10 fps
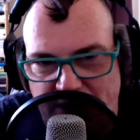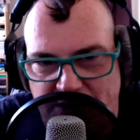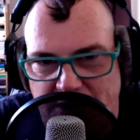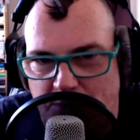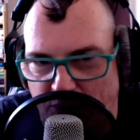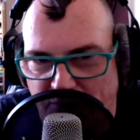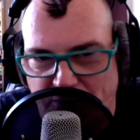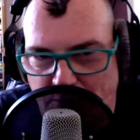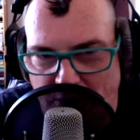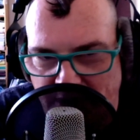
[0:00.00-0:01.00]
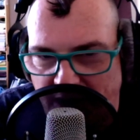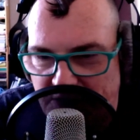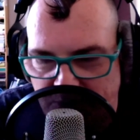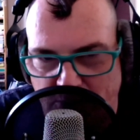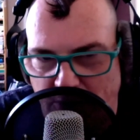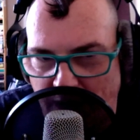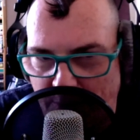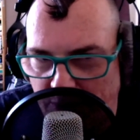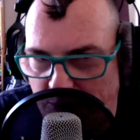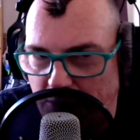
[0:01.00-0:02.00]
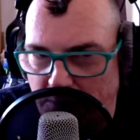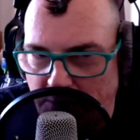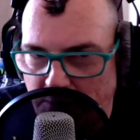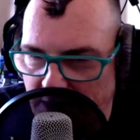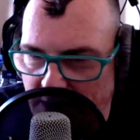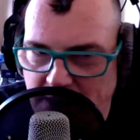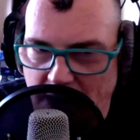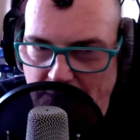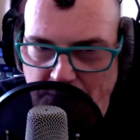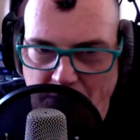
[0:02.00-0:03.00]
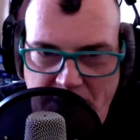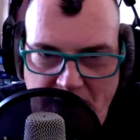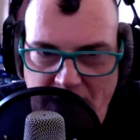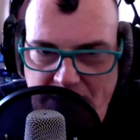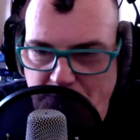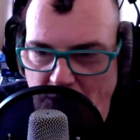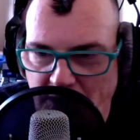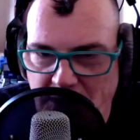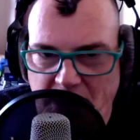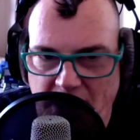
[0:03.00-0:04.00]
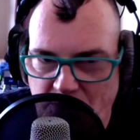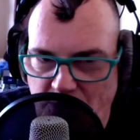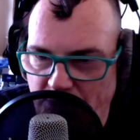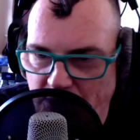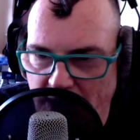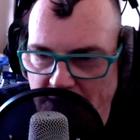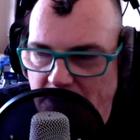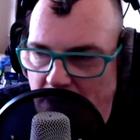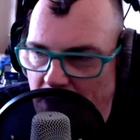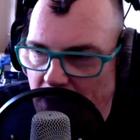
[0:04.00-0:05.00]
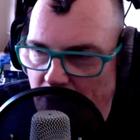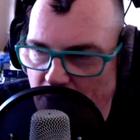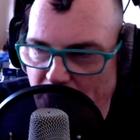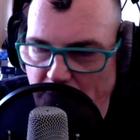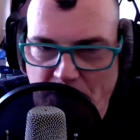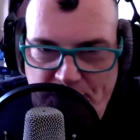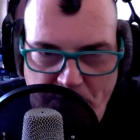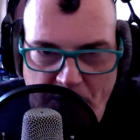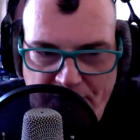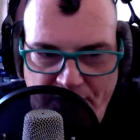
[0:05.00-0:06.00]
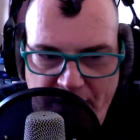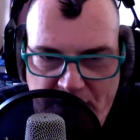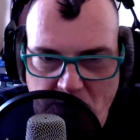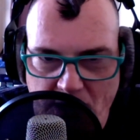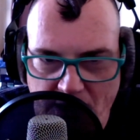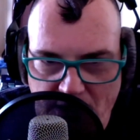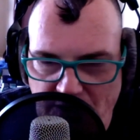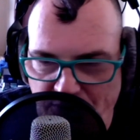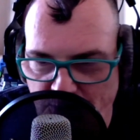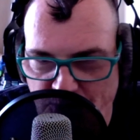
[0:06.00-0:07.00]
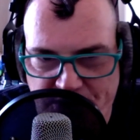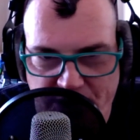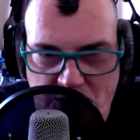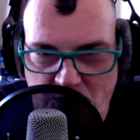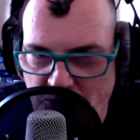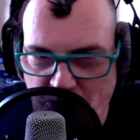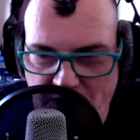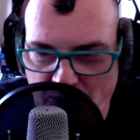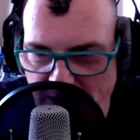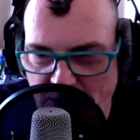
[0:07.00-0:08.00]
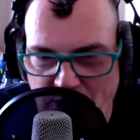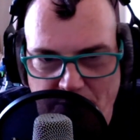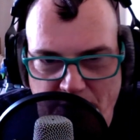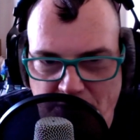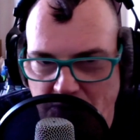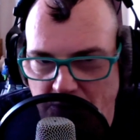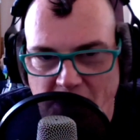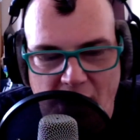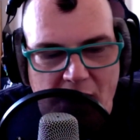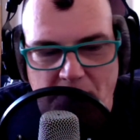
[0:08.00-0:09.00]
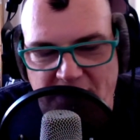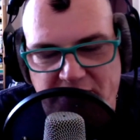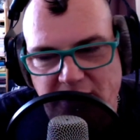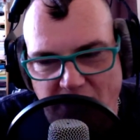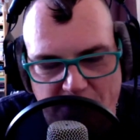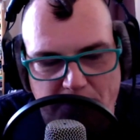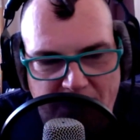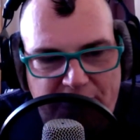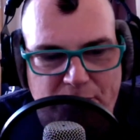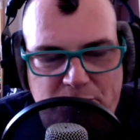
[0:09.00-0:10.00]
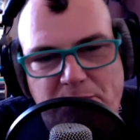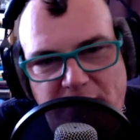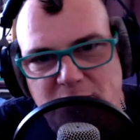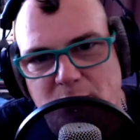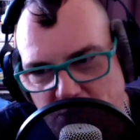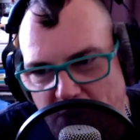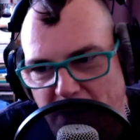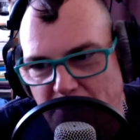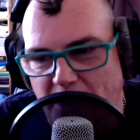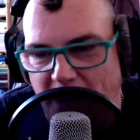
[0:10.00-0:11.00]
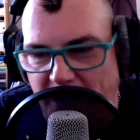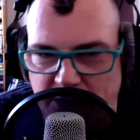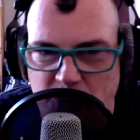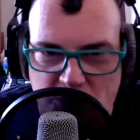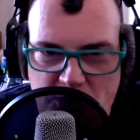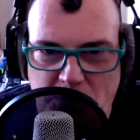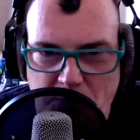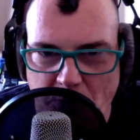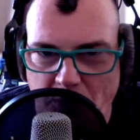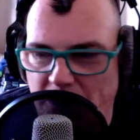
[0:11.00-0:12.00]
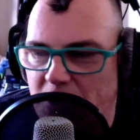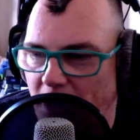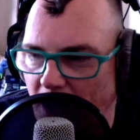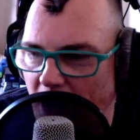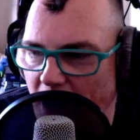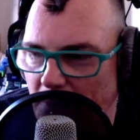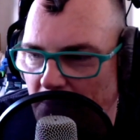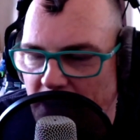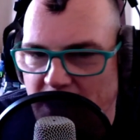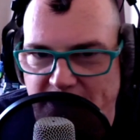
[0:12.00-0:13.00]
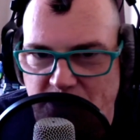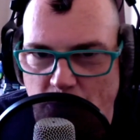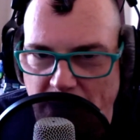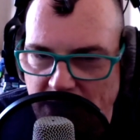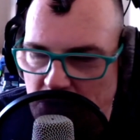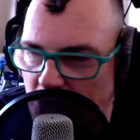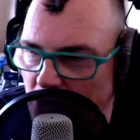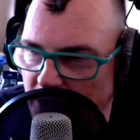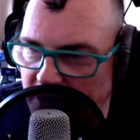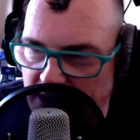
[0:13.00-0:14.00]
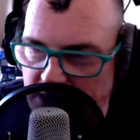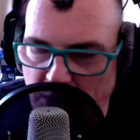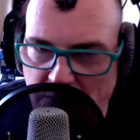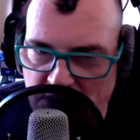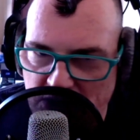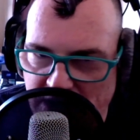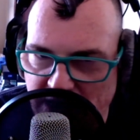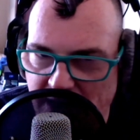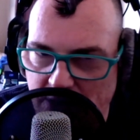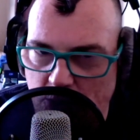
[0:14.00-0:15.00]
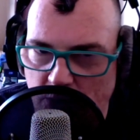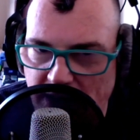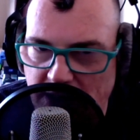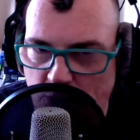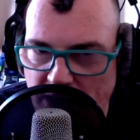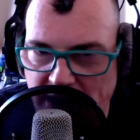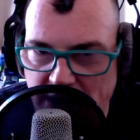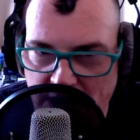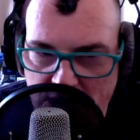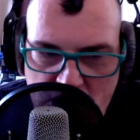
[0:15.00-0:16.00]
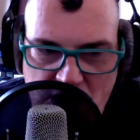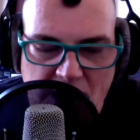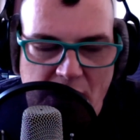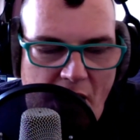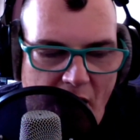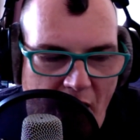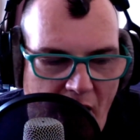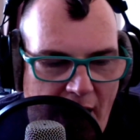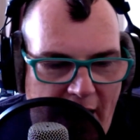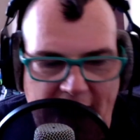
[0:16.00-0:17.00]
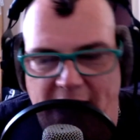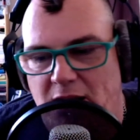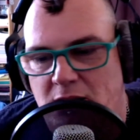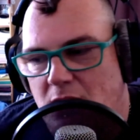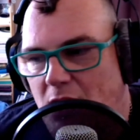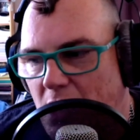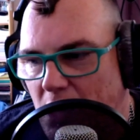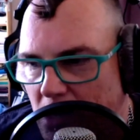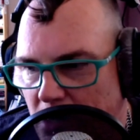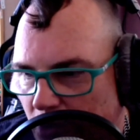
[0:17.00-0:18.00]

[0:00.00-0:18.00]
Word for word: anymore for podcasts. So I'm on Google Podcasts, Apple Podcasts, Pocket Cast, Overcast. Look for me on Spotify as well. If you use Stitcher, TuneIn Radio, I'm there too. Basically, all the platforms, please subscribe. I can use your your support. Um, it's a weekly show. It gets published late in the week, weekend ish. Uh, and, uh, you